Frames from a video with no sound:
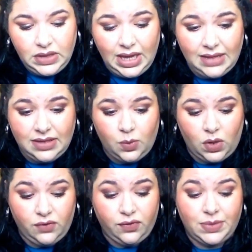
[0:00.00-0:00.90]
And then
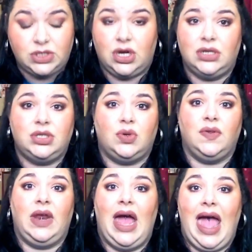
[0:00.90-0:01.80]
one from the drugstore
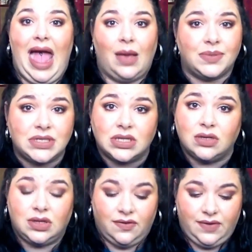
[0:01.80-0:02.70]
that I
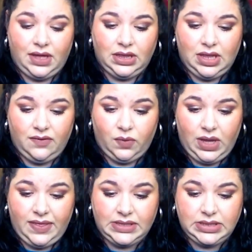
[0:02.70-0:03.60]
absolutely fell in love
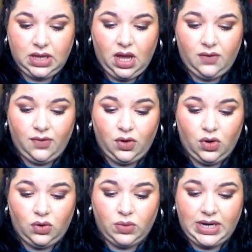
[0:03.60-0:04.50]
with is the
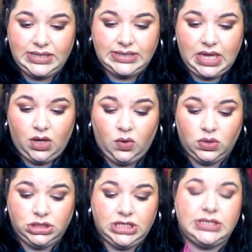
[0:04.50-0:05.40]
CoverGirl Ready Set
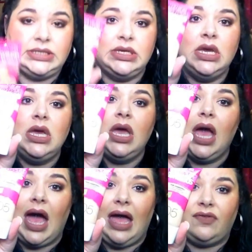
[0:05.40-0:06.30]
Gorgeous.
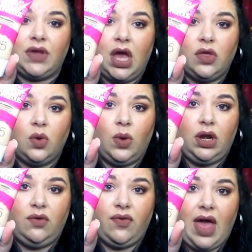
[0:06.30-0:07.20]
I have the color
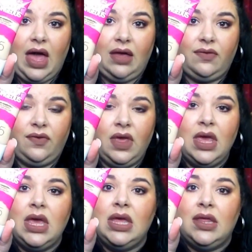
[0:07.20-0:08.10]
105.
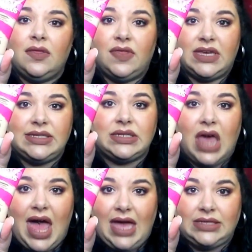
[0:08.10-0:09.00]
This
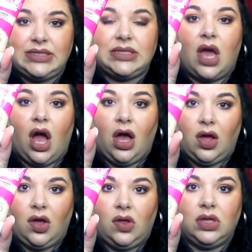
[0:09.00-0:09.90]
lasts
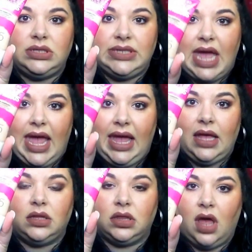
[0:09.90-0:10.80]
all
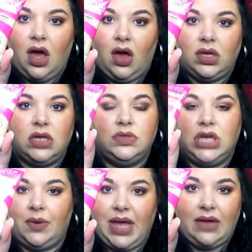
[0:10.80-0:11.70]
day long. You
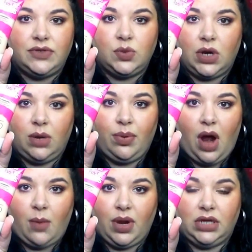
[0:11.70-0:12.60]
don't have to wear a
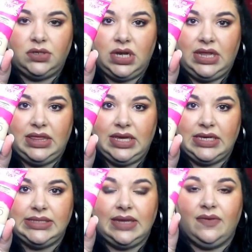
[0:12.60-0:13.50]
primer underneath
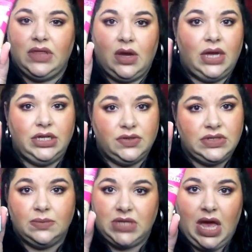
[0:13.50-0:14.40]
this, even though I do
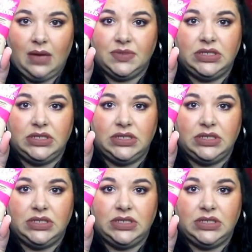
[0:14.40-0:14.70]
sometimes.